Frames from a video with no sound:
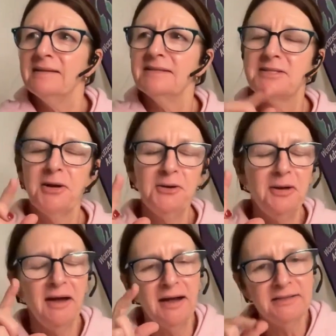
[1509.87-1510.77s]
So
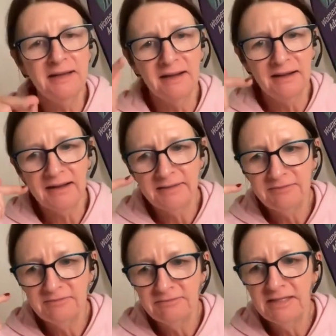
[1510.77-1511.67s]
I I
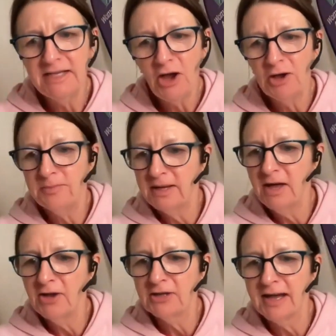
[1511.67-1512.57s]
really hope, and
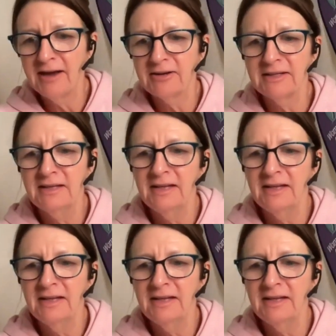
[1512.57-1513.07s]
hello, Karen,